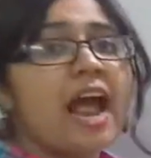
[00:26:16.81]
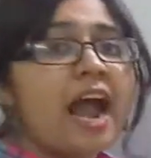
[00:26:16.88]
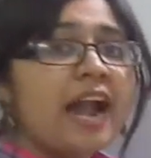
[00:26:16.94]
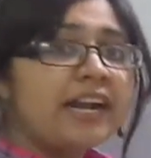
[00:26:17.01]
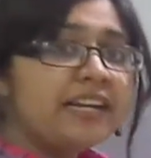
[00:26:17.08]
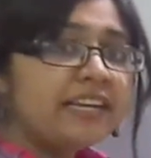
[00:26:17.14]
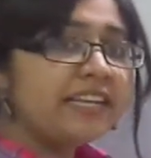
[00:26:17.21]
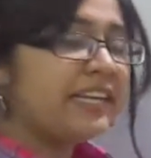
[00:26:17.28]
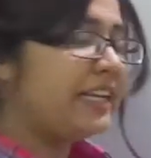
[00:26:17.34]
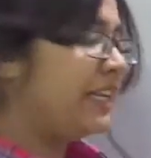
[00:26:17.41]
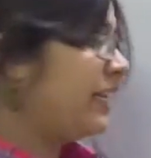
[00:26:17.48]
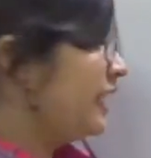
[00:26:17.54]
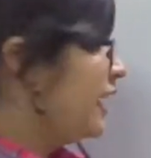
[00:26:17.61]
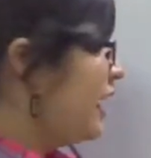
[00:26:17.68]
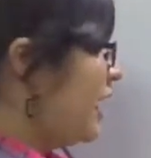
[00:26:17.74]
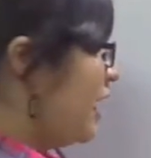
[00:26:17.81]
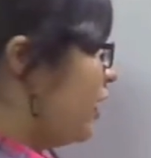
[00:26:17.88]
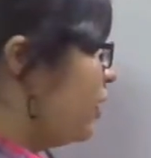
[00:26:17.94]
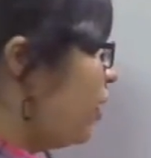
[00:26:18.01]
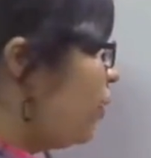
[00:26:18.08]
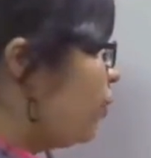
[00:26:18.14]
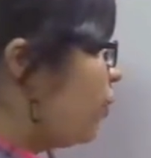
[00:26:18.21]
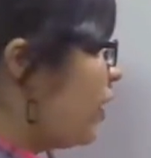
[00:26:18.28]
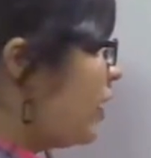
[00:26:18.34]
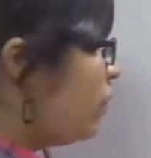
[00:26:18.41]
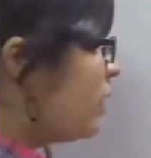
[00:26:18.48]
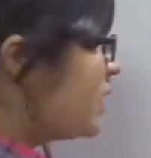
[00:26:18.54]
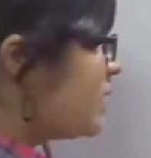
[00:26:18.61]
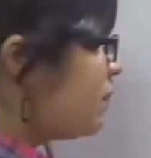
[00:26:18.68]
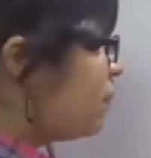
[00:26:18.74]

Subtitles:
and D. Now, when we